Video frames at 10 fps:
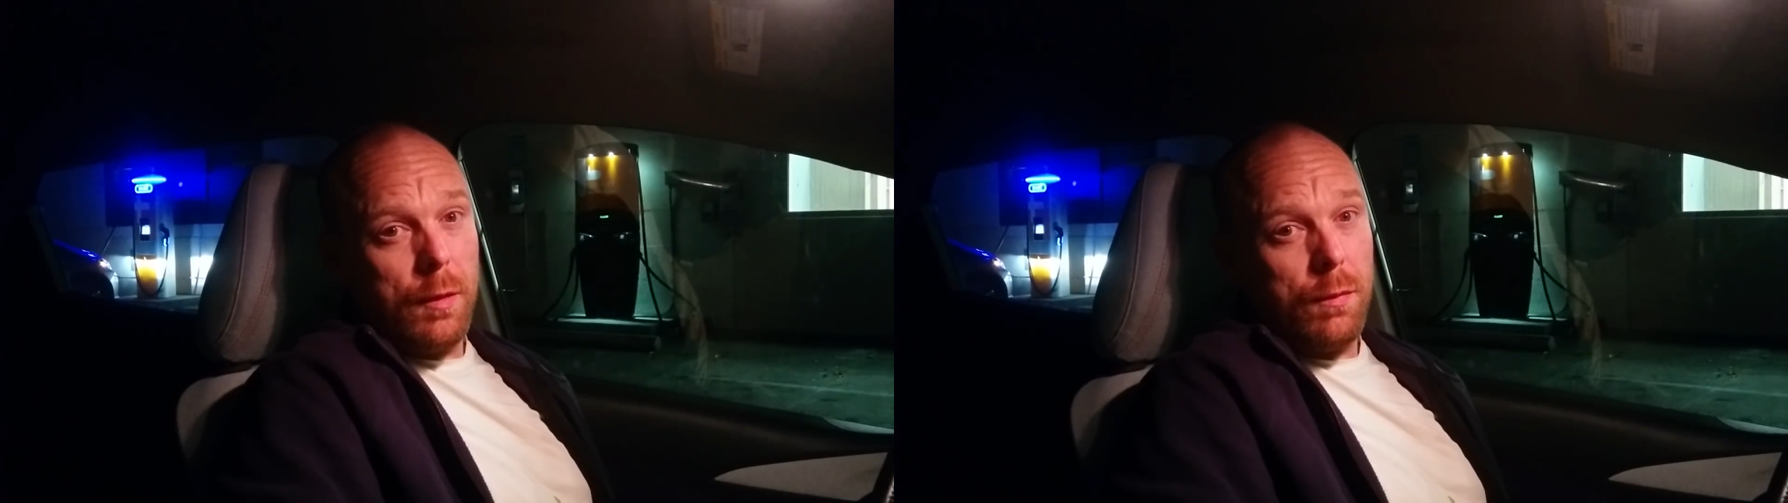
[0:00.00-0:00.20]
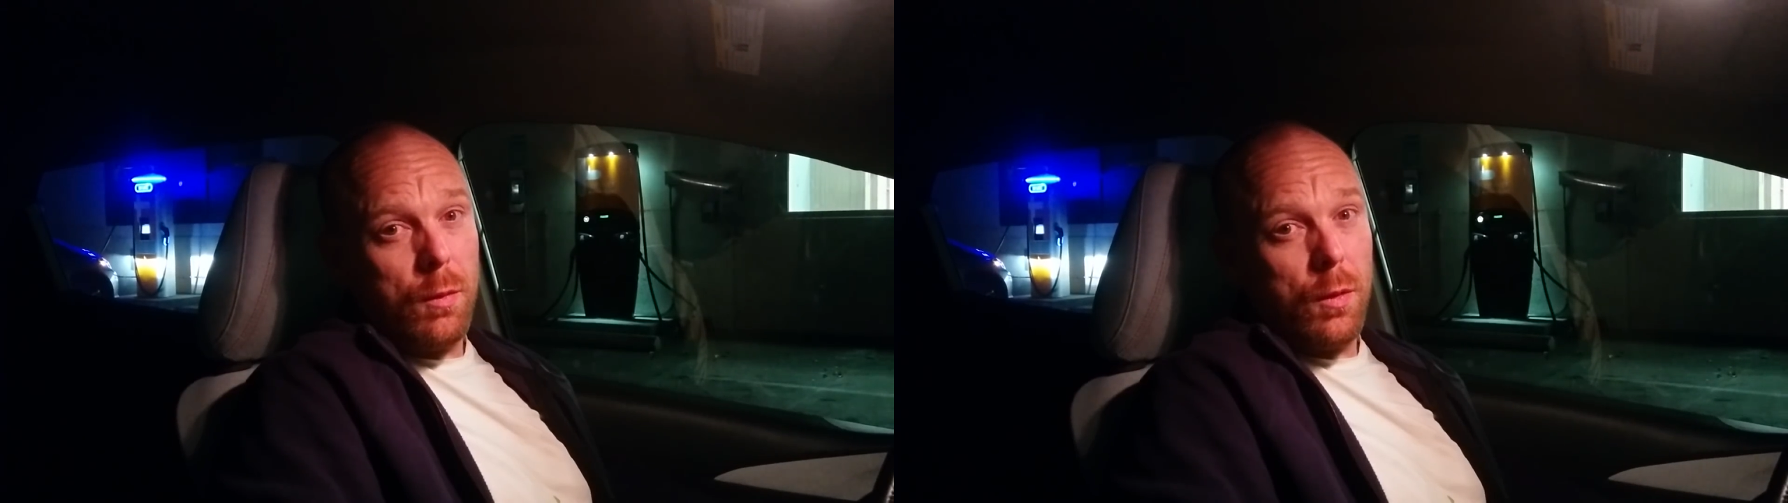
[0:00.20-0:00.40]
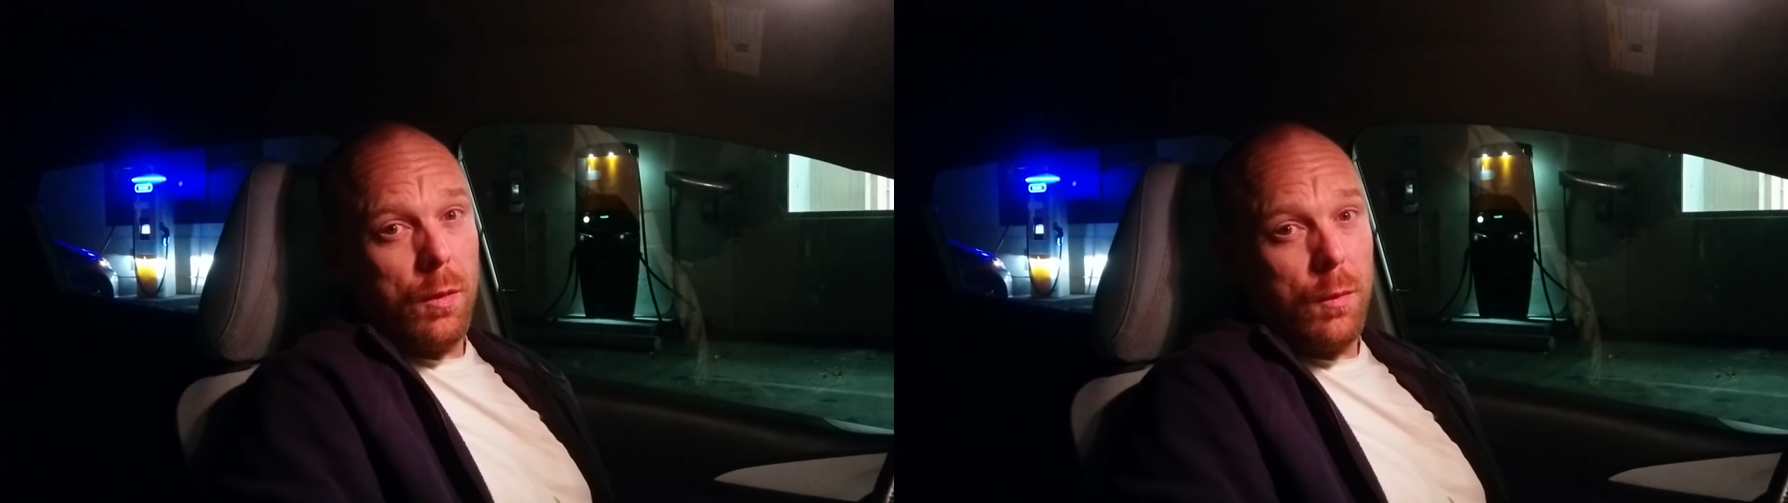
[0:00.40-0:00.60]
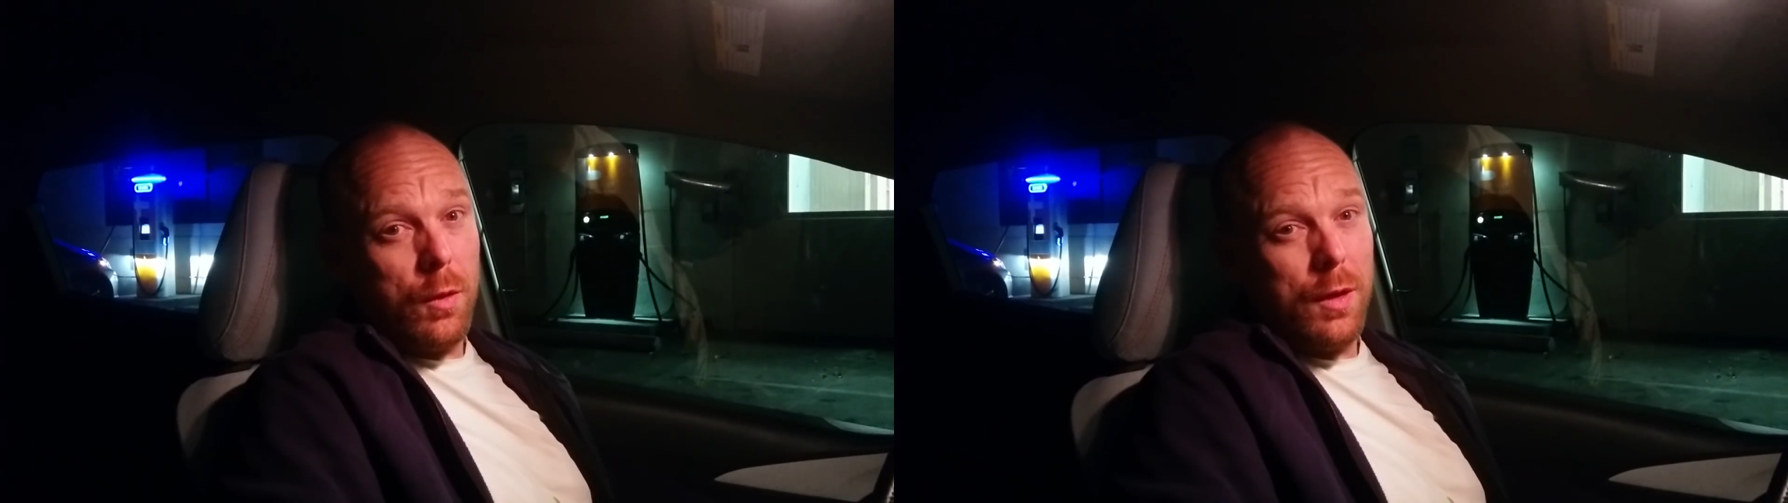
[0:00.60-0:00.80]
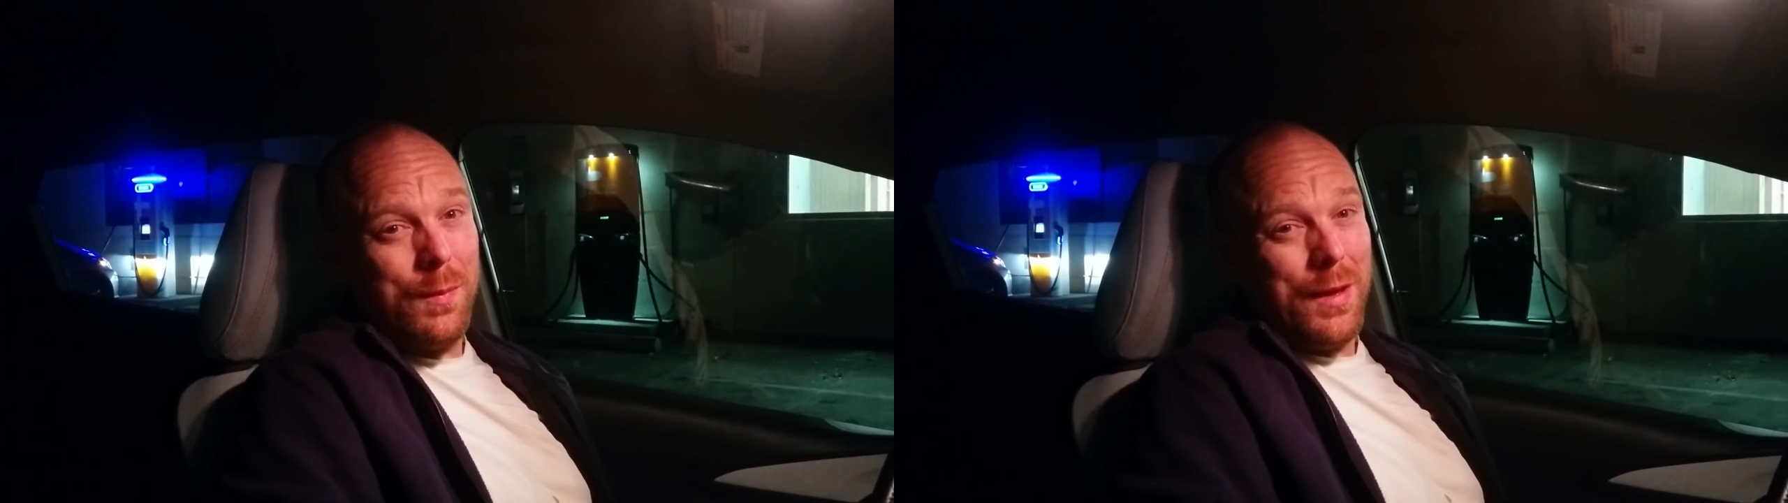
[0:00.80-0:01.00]
4 in the
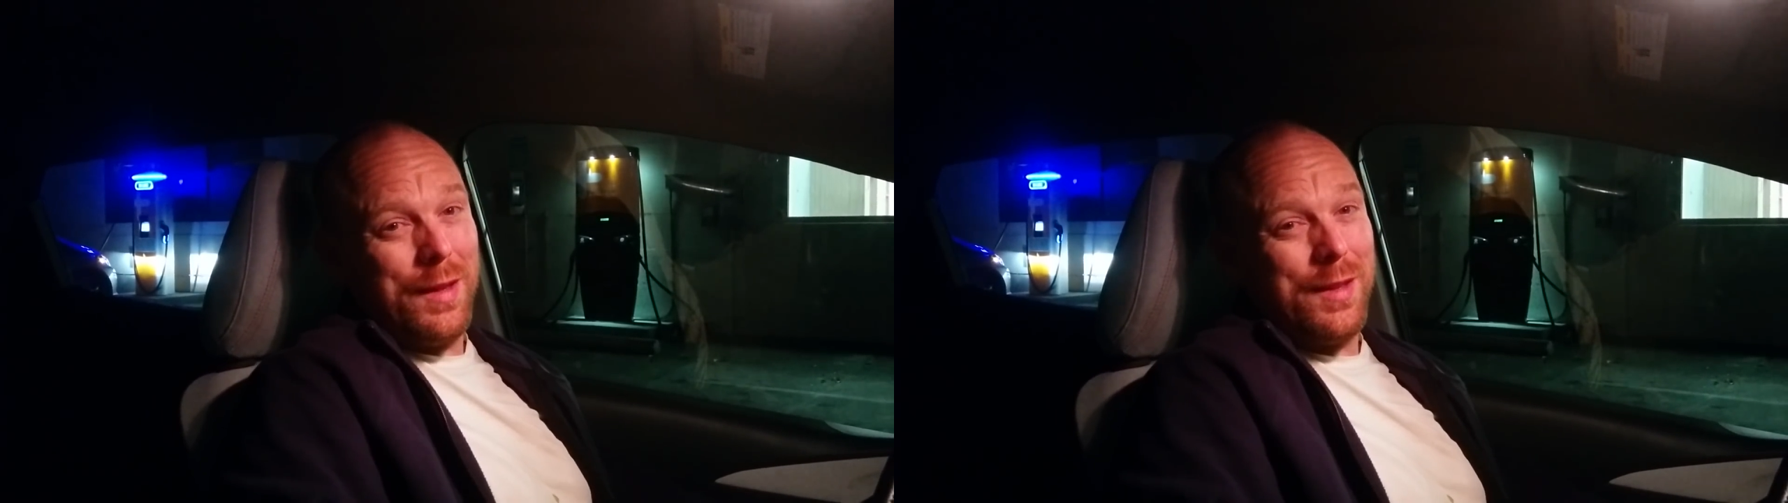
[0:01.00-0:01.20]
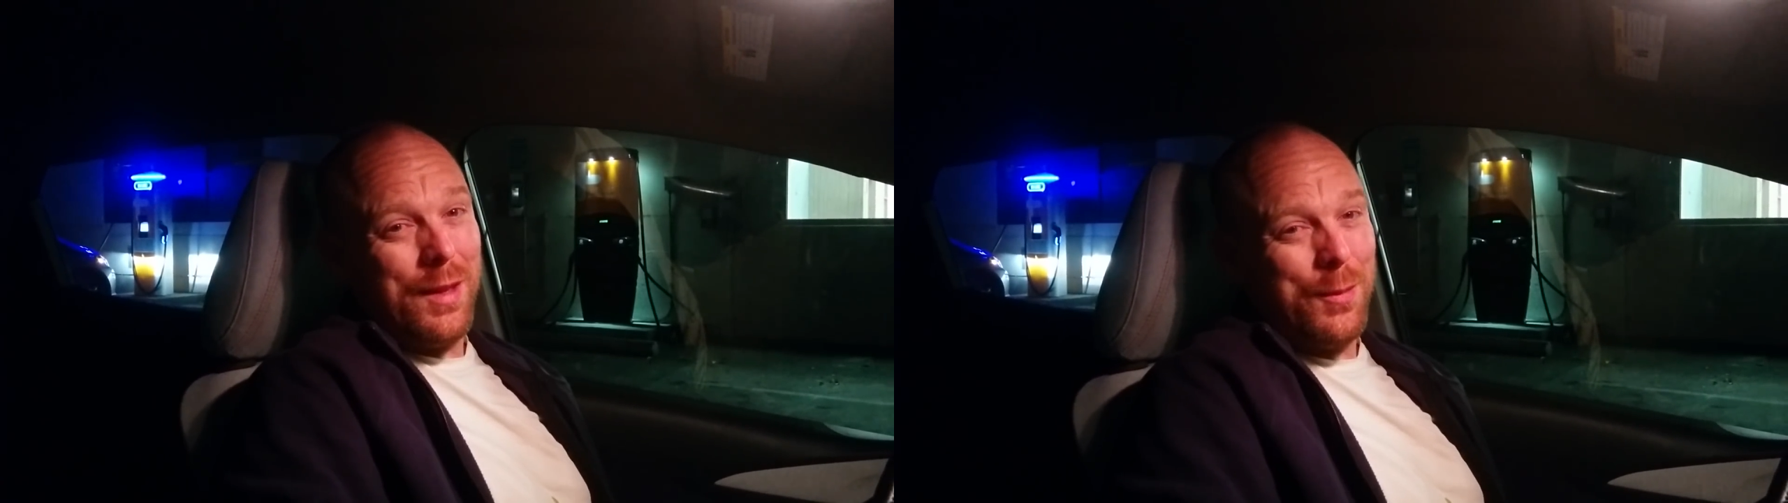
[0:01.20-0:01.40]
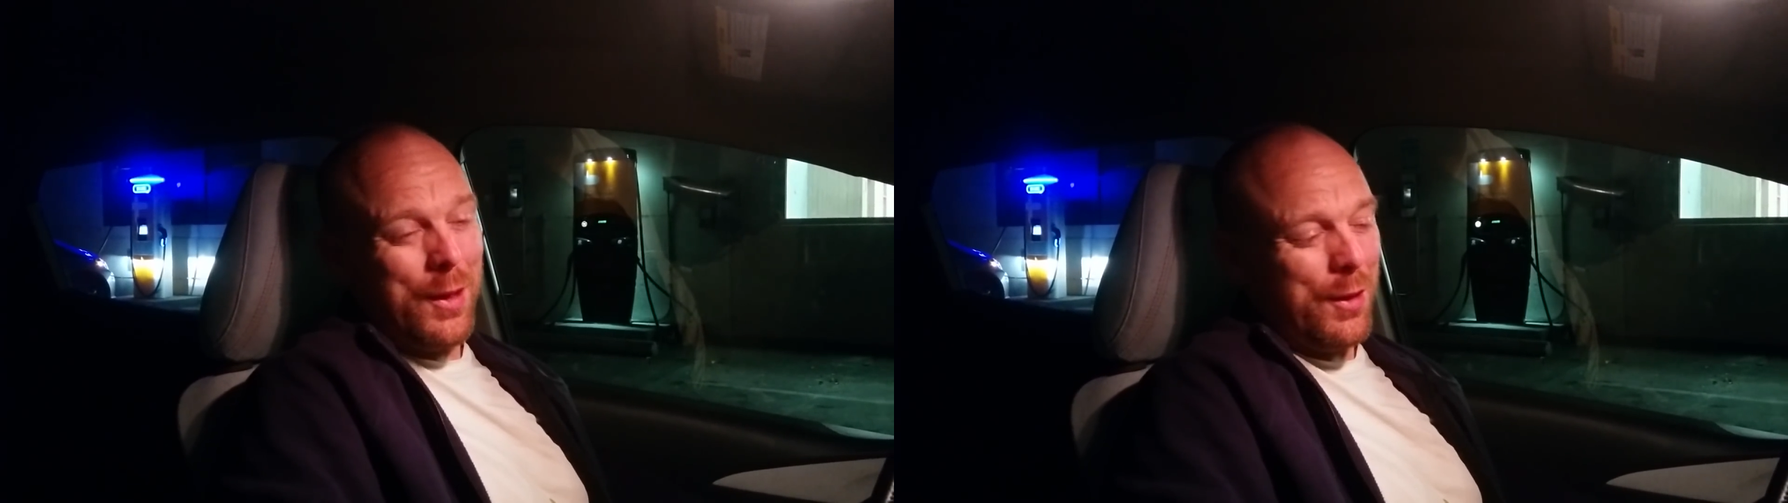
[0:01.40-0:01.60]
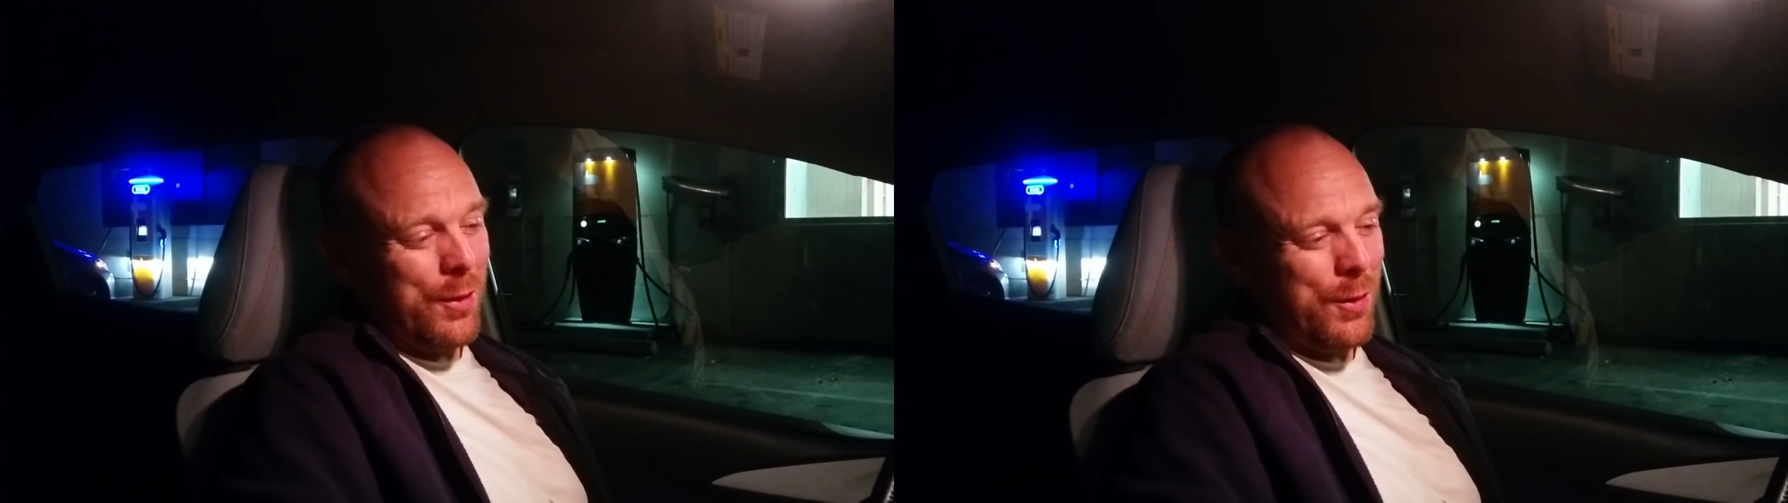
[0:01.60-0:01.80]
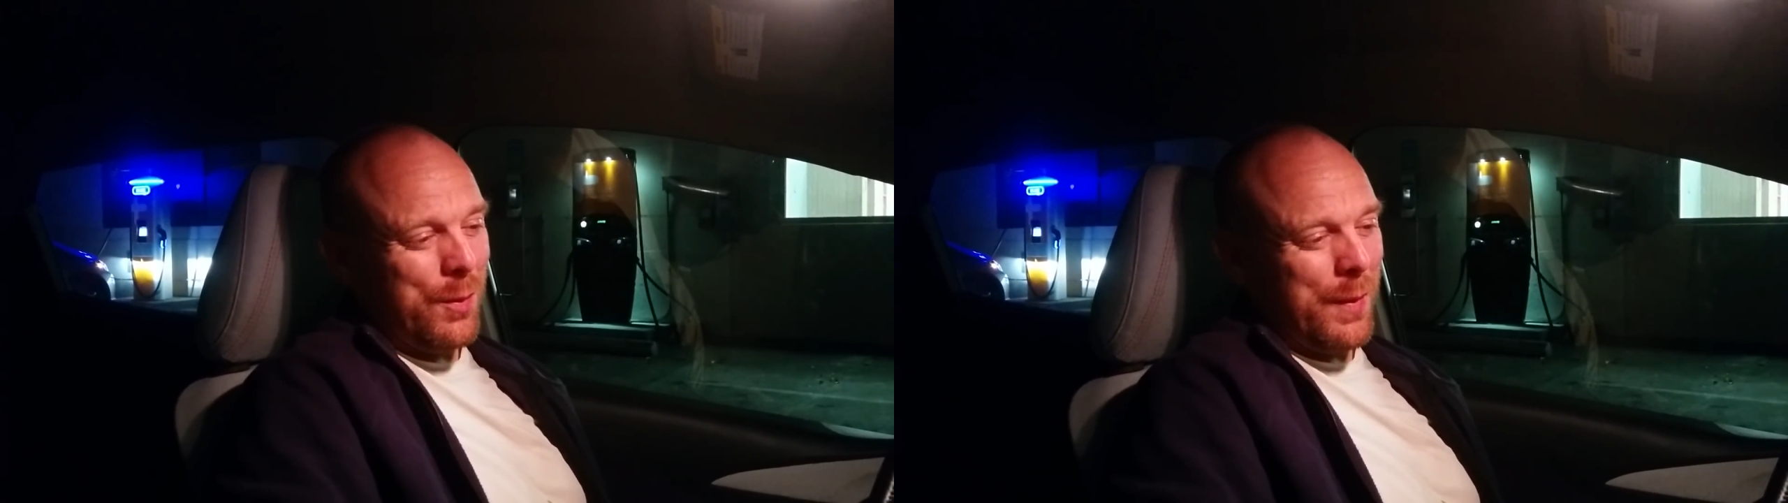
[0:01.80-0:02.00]
morning by the time we get
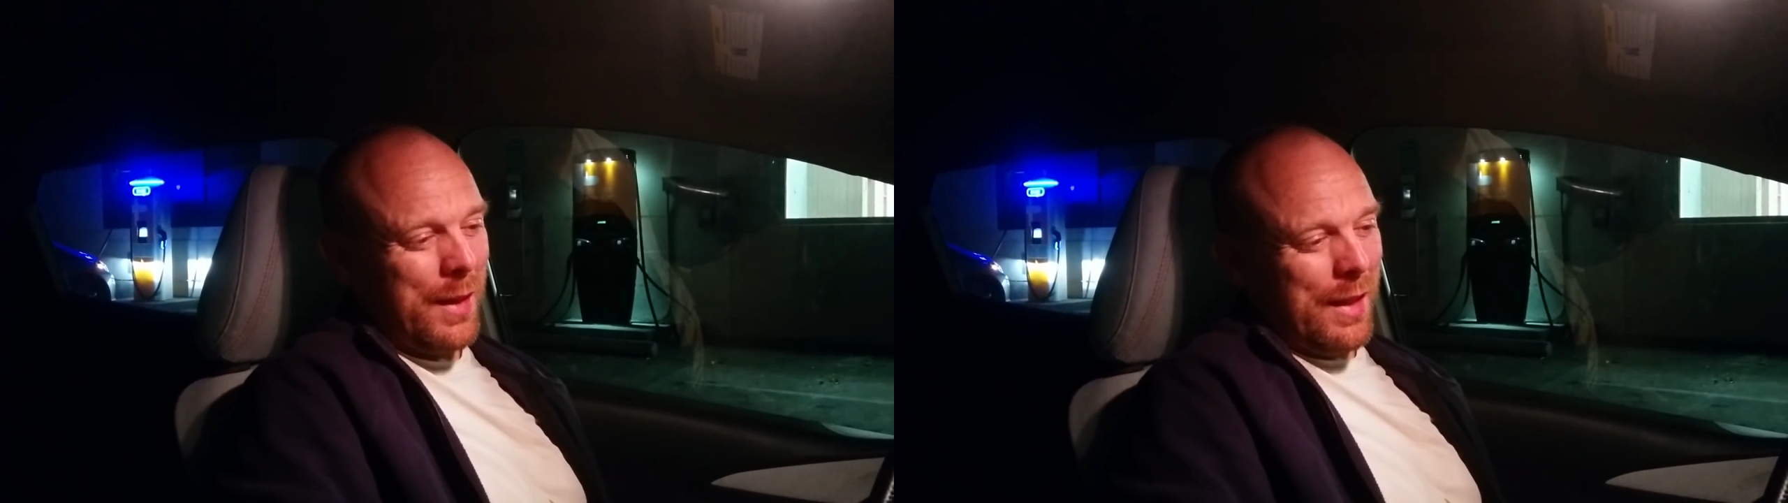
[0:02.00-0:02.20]
home.